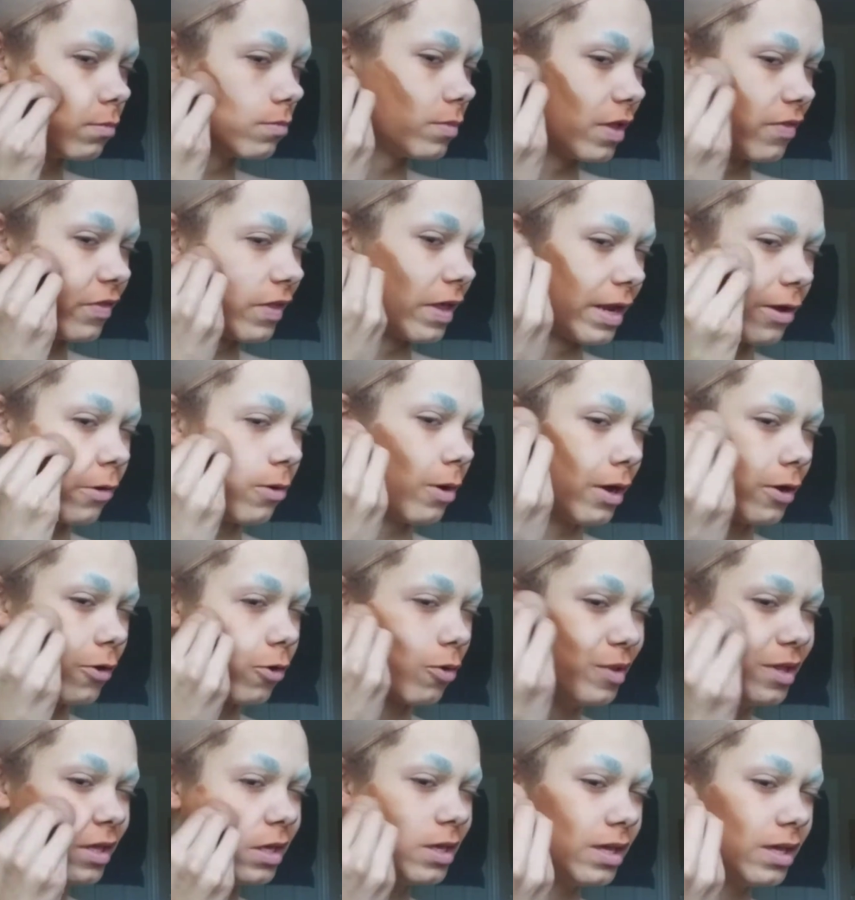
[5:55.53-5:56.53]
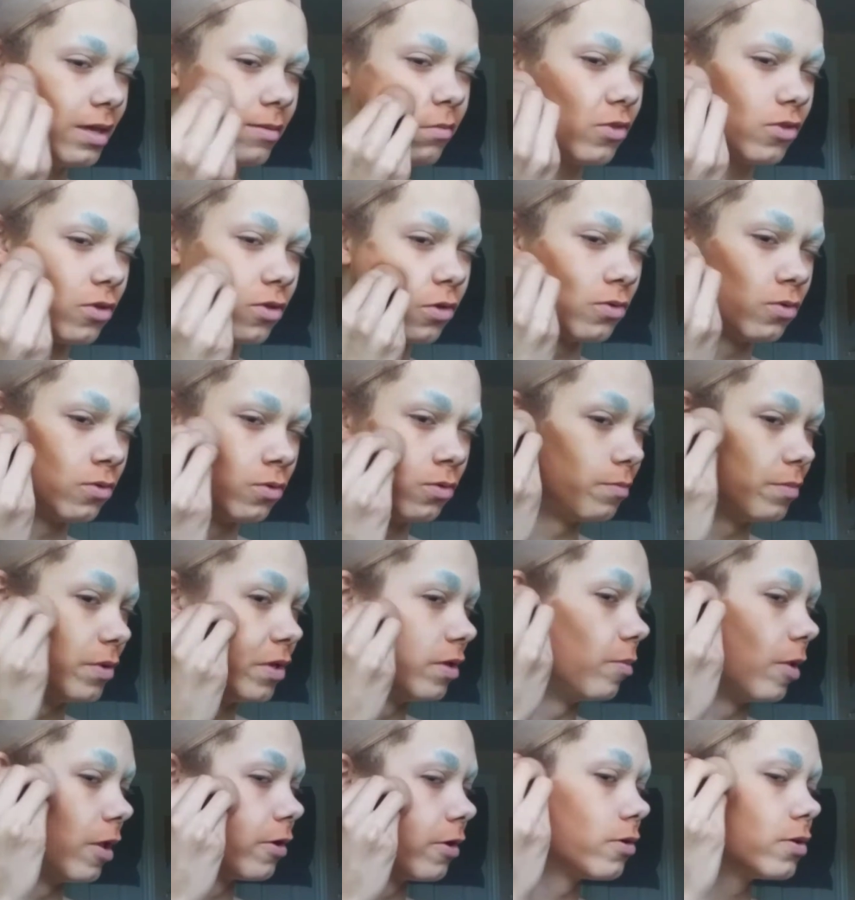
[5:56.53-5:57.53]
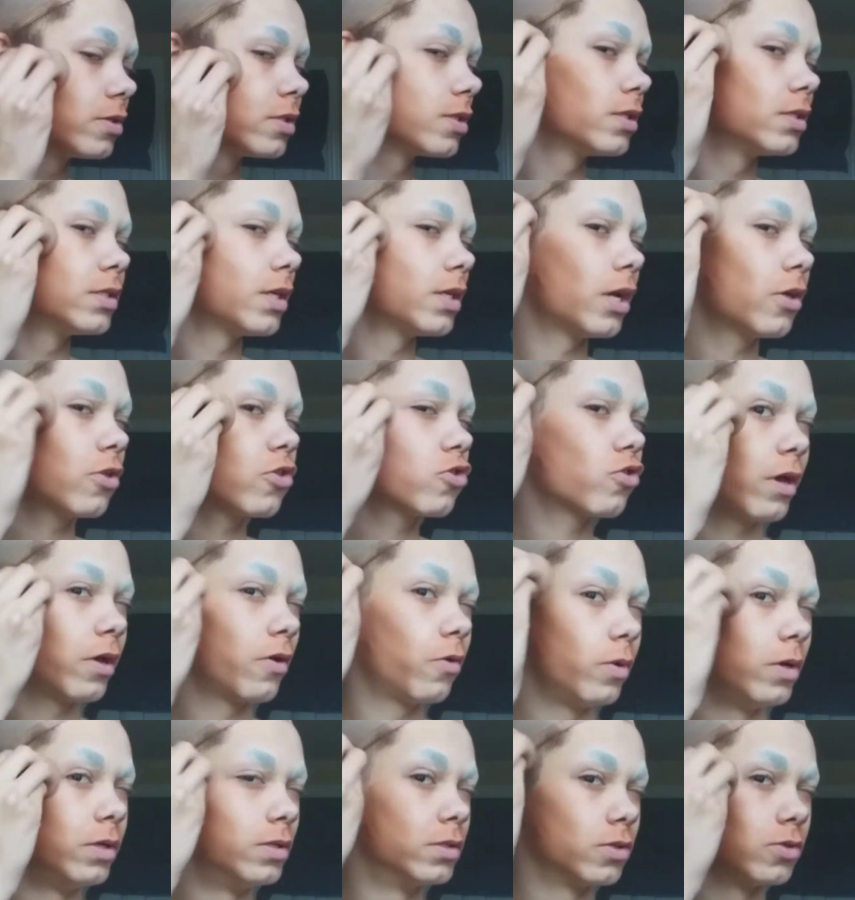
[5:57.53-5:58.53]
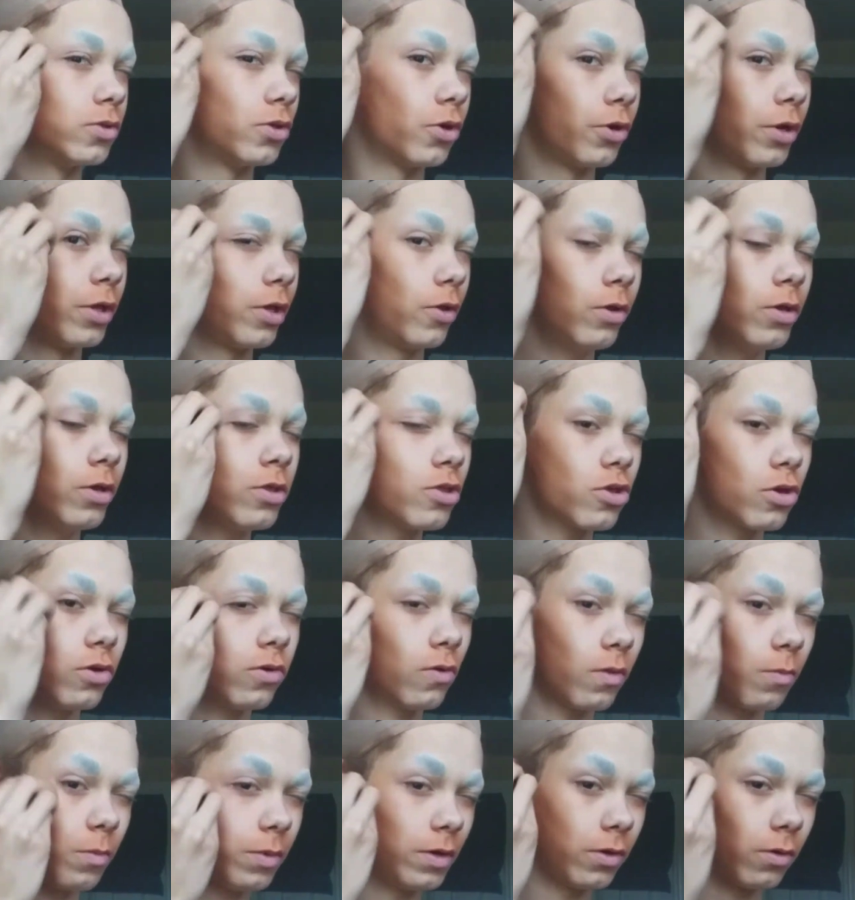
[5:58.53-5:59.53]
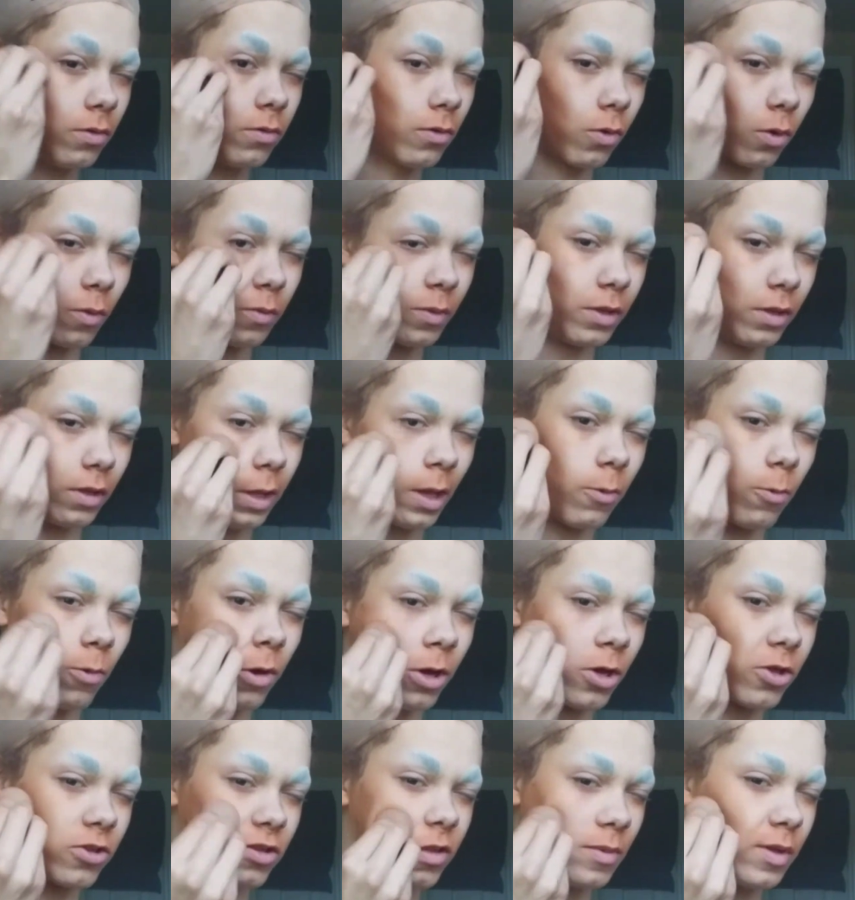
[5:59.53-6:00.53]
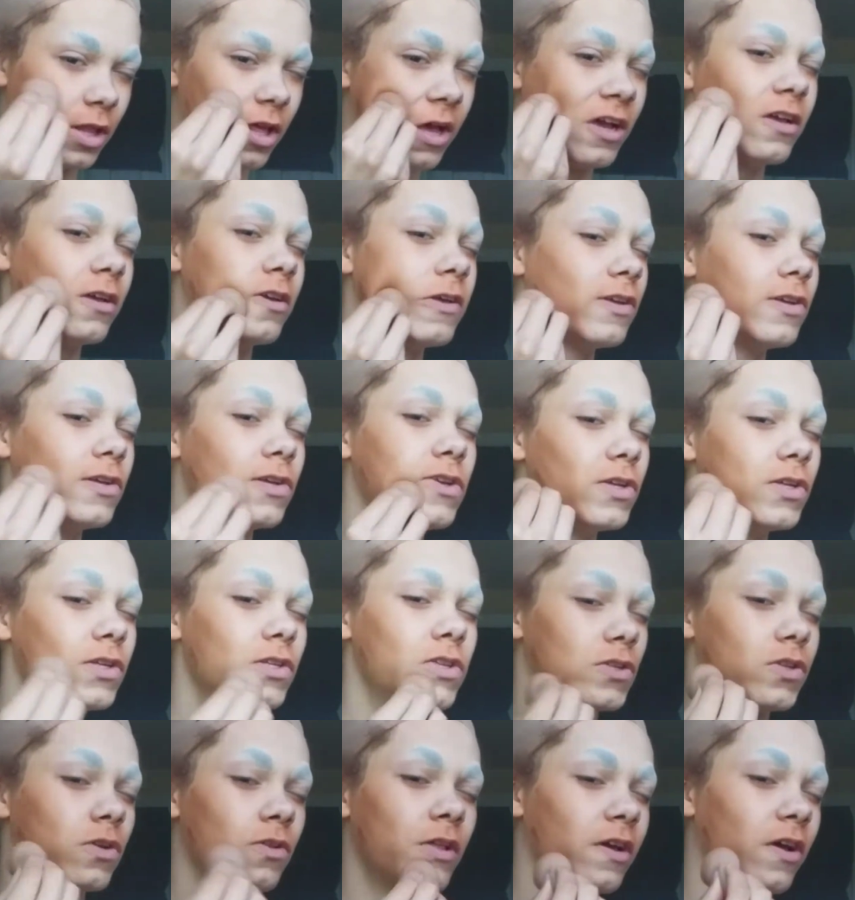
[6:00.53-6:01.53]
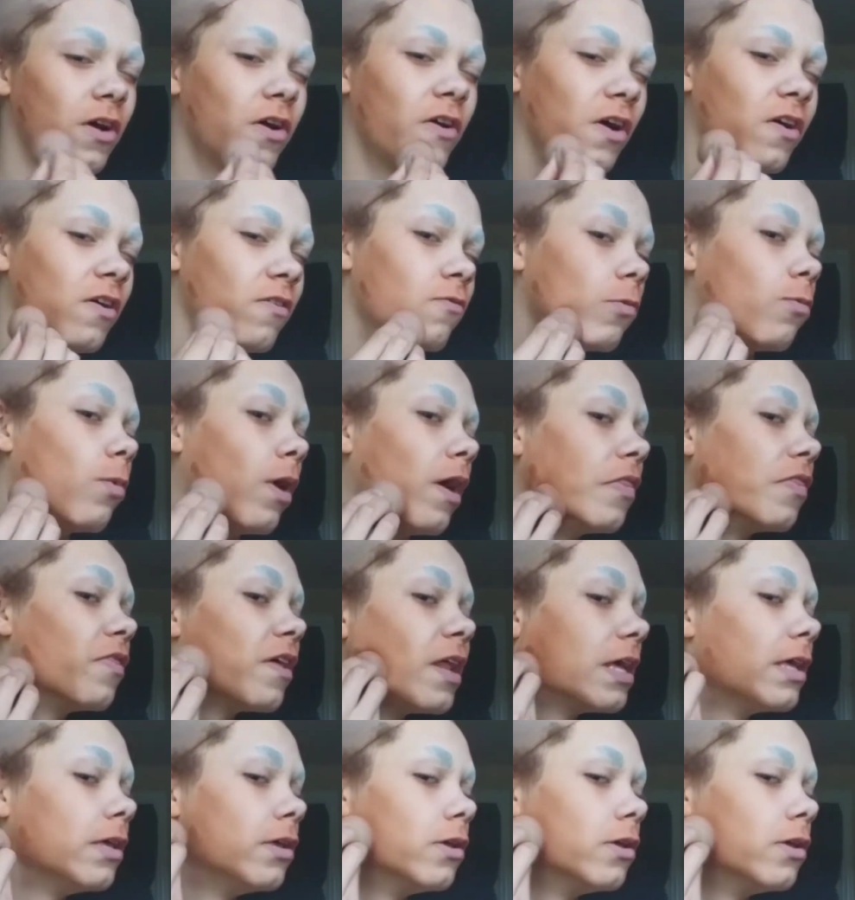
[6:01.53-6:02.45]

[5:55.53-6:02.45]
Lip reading: blend that out. I normally keep 2 beauty blenders because us drag queens are dirty creatures and we don't normally like wash them a lot. So like I'll have one that I